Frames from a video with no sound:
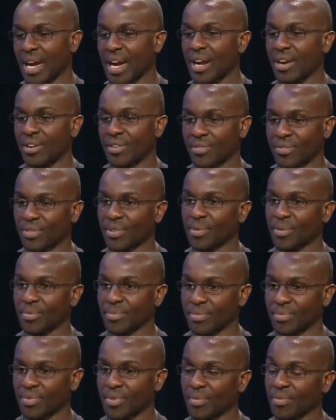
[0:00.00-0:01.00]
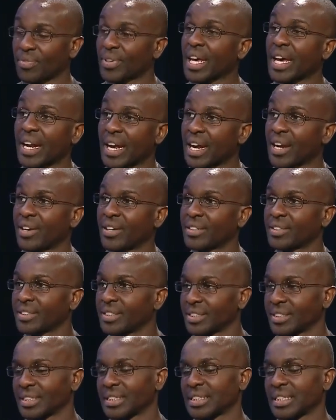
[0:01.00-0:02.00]
iron from, from Flatiron.
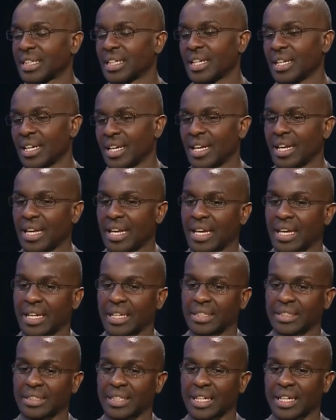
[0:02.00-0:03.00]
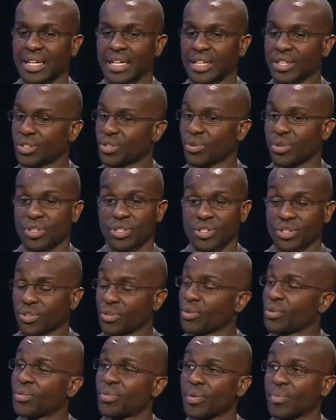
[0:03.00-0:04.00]
Right. And uh, the store just
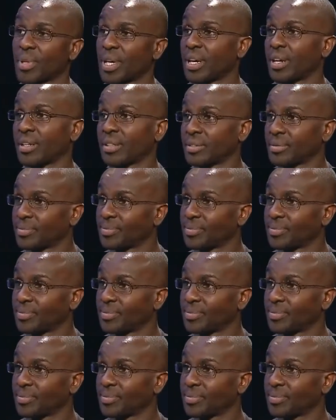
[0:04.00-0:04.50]
grew from there